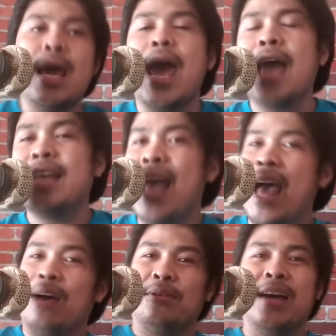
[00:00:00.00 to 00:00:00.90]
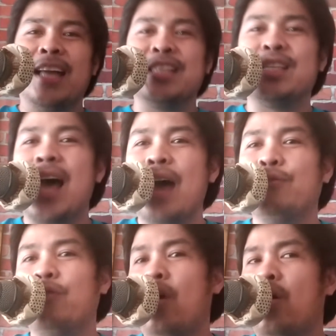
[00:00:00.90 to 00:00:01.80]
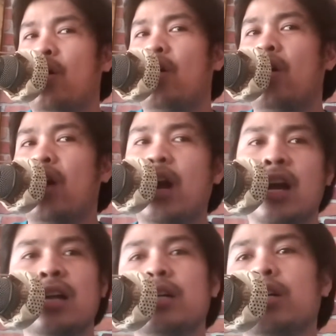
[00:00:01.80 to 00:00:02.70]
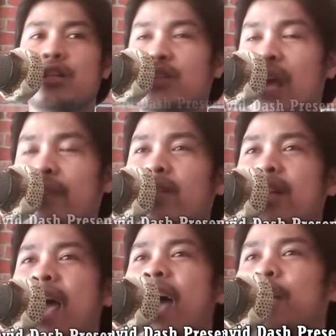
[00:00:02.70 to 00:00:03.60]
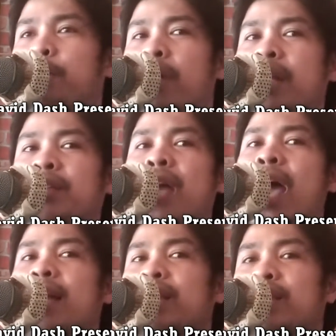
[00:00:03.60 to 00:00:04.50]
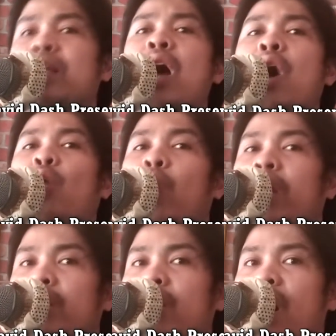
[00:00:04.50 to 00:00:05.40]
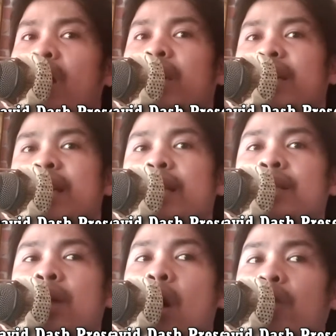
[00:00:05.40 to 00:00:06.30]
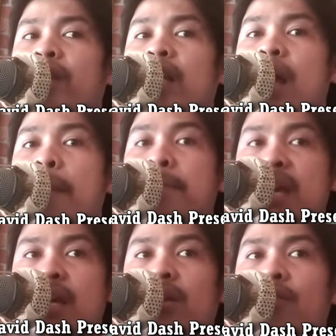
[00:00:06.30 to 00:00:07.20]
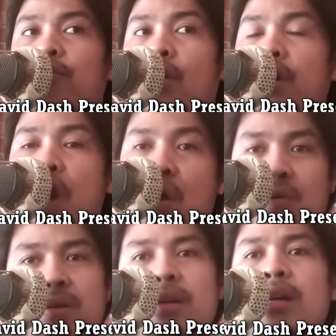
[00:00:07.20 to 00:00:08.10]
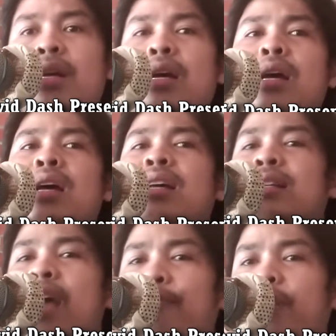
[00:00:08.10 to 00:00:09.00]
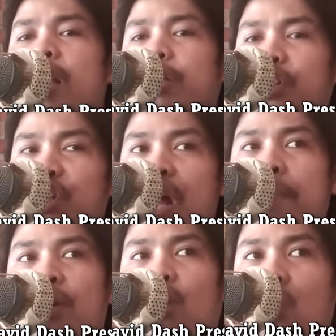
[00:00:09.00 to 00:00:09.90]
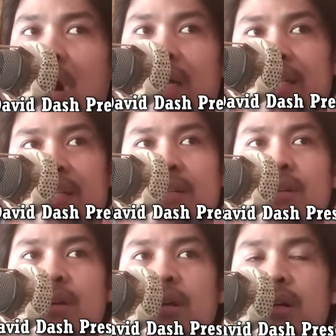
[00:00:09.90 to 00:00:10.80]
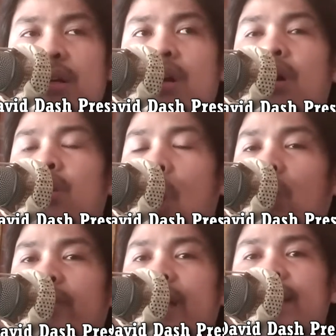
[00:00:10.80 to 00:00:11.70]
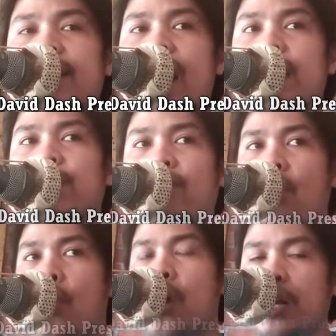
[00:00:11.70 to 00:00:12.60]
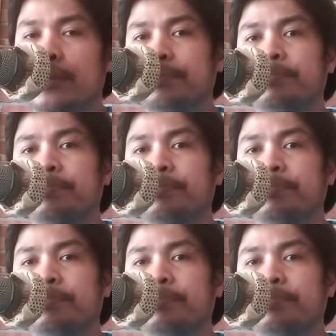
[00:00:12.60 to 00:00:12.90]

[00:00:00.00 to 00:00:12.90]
And now, it's time for David Dash Presents. What good does COVID mean for you? Definition number one. COVID stands for